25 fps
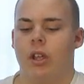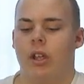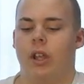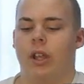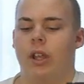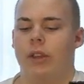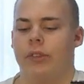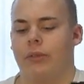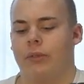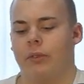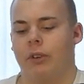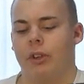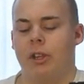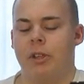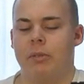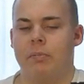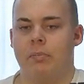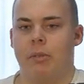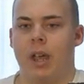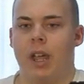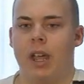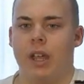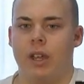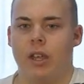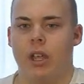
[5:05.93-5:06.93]
It's really
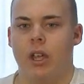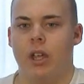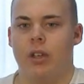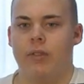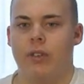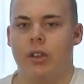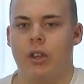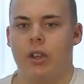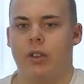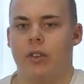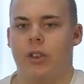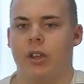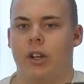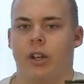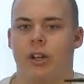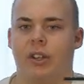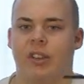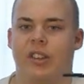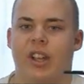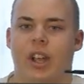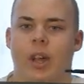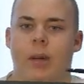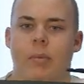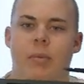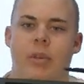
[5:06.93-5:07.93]
back heavy, and then on
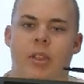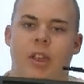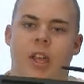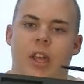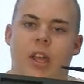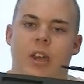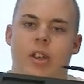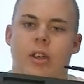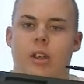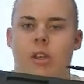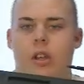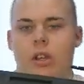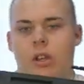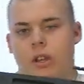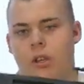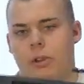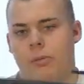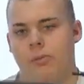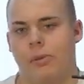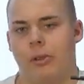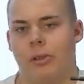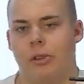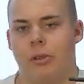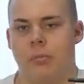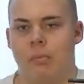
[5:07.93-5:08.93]
top of that, you
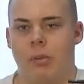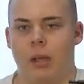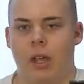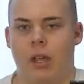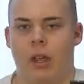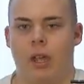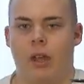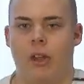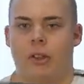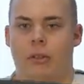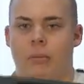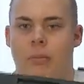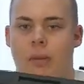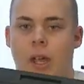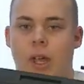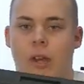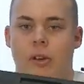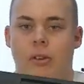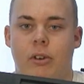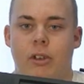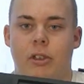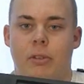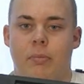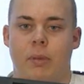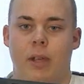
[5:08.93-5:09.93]
put the
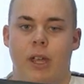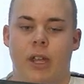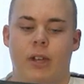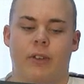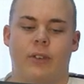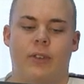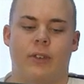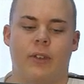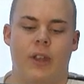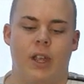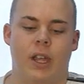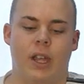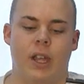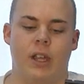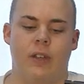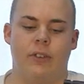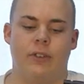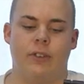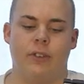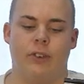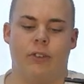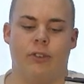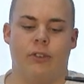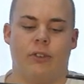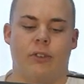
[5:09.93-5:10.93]
battery in the back, so that
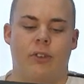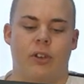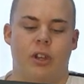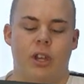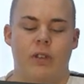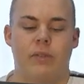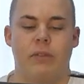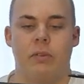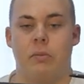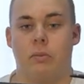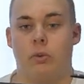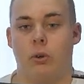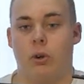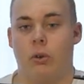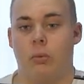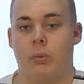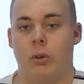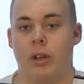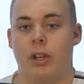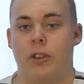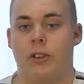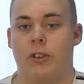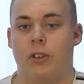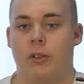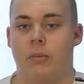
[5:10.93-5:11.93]
adds just even more
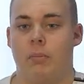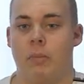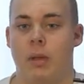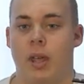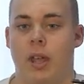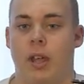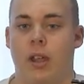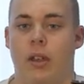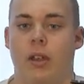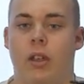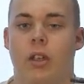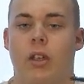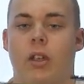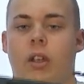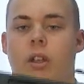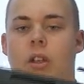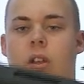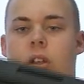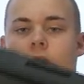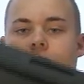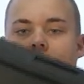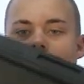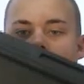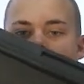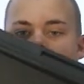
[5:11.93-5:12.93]
weight to the back,
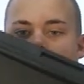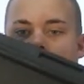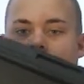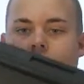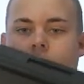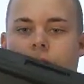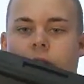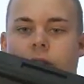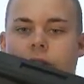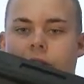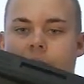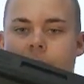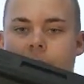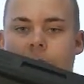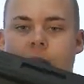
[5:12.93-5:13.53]
including the